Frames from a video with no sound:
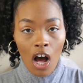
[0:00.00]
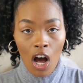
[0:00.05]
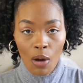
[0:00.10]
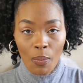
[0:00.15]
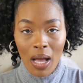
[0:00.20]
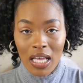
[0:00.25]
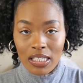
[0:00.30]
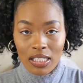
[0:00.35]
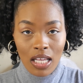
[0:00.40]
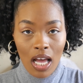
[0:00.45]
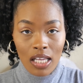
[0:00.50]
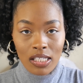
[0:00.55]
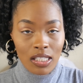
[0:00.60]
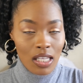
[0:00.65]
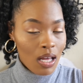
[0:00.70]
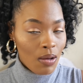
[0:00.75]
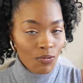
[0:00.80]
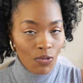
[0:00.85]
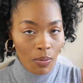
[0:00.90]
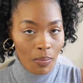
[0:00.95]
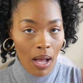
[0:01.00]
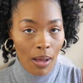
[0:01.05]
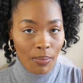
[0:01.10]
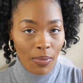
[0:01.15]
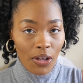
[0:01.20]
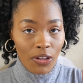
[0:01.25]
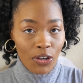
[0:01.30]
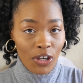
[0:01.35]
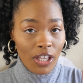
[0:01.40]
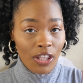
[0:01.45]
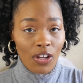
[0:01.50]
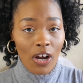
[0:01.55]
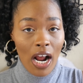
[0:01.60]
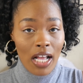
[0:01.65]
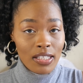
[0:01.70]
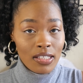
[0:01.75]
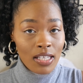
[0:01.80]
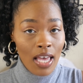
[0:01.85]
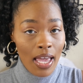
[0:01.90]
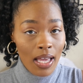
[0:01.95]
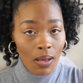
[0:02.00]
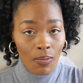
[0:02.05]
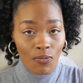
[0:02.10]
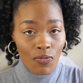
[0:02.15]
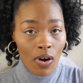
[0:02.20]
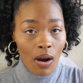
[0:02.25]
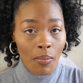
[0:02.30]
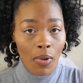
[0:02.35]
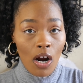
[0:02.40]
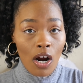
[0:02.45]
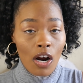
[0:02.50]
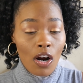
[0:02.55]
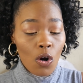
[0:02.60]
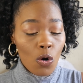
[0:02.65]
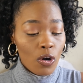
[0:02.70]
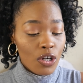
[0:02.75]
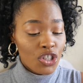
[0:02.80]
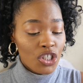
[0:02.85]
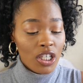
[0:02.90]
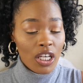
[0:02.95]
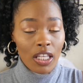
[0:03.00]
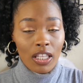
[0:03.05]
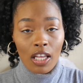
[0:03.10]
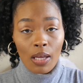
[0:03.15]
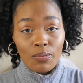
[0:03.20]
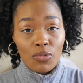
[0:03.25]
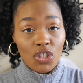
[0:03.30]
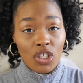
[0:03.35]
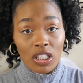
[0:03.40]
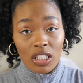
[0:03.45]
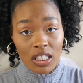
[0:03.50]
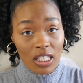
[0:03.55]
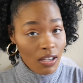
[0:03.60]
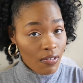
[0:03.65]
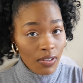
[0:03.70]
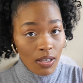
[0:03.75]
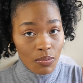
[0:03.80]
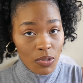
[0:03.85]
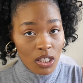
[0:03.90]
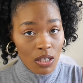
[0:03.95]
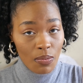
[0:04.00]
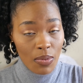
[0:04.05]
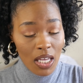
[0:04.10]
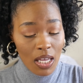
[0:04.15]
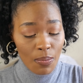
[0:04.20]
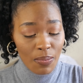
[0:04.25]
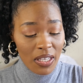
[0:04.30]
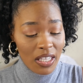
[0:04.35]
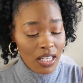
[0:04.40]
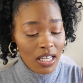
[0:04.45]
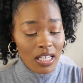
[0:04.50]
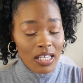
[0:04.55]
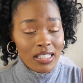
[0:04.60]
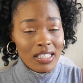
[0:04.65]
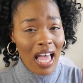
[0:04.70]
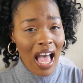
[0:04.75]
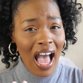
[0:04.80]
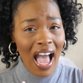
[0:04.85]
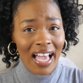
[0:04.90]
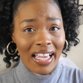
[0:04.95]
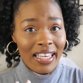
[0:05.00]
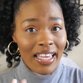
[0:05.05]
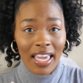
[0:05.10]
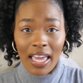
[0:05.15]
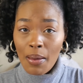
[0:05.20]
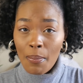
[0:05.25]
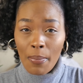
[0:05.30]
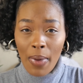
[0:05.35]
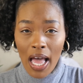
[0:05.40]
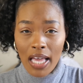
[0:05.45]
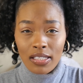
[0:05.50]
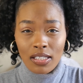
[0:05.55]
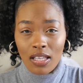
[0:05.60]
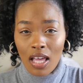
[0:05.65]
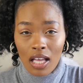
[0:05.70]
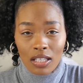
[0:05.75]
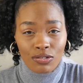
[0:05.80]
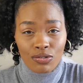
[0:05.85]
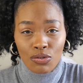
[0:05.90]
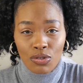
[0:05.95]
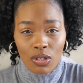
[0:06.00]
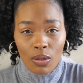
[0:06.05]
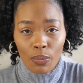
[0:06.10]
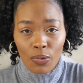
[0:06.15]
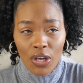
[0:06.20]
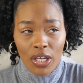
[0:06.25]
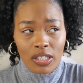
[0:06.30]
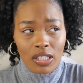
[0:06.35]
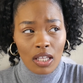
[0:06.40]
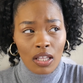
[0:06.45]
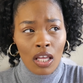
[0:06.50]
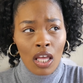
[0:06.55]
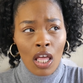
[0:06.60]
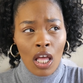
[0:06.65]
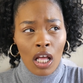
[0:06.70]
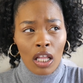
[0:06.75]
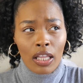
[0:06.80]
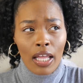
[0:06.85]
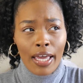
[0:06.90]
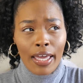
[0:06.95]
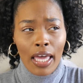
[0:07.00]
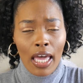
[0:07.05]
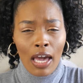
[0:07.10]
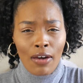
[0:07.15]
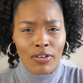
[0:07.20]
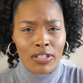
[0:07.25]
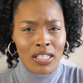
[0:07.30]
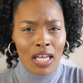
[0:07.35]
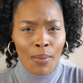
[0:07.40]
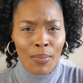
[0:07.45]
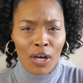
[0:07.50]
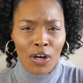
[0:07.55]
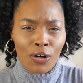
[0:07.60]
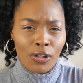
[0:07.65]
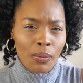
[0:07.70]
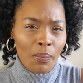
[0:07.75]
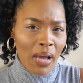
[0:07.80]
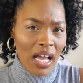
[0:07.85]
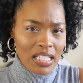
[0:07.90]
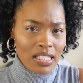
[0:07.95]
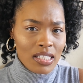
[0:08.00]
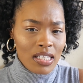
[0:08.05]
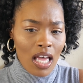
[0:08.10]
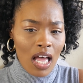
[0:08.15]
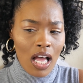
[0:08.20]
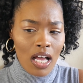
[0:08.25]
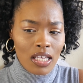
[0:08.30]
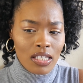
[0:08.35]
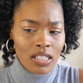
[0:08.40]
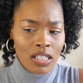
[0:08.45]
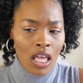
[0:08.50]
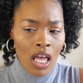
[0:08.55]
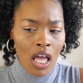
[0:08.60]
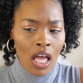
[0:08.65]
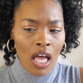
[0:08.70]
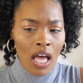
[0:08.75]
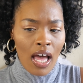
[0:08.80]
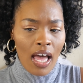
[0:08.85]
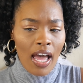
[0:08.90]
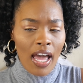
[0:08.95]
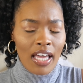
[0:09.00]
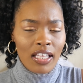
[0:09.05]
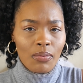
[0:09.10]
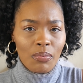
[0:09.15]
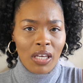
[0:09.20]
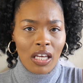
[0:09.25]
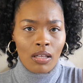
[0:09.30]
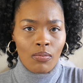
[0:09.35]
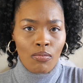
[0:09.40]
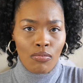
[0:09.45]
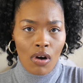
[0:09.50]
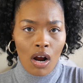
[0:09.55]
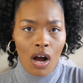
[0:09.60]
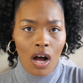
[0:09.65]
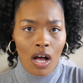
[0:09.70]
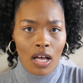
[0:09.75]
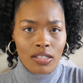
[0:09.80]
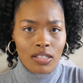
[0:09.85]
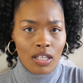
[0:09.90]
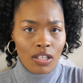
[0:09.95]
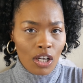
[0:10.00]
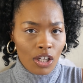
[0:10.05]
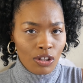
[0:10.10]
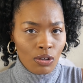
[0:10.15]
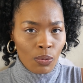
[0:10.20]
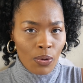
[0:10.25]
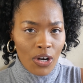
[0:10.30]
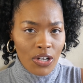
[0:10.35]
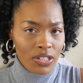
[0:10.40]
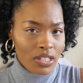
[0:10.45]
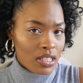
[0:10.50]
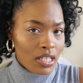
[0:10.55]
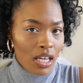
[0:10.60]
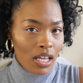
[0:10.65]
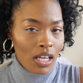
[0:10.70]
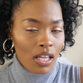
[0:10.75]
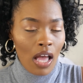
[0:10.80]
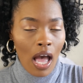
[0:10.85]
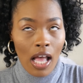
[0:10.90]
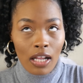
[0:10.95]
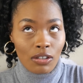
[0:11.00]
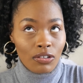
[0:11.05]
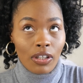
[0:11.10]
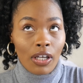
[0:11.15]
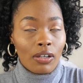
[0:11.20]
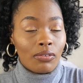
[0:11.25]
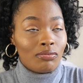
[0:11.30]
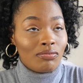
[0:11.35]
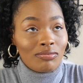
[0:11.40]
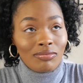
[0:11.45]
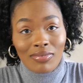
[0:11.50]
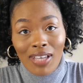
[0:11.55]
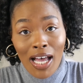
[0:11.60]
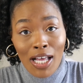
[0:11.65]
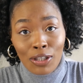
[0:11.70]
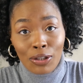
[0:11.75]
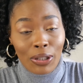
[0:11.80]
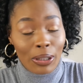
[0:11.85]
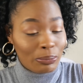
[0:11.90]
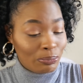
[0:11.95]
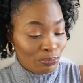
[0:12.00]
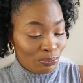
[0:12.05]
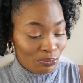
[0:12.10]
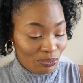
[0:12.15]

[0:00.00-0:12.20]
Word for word: All my socks come from my mother. Either I take them from her or she end up just giving them to me because I can't buy socks for some reason. Like every time I go to buy socks, I end up getting bras and underwear instead. I don't know. I don't know.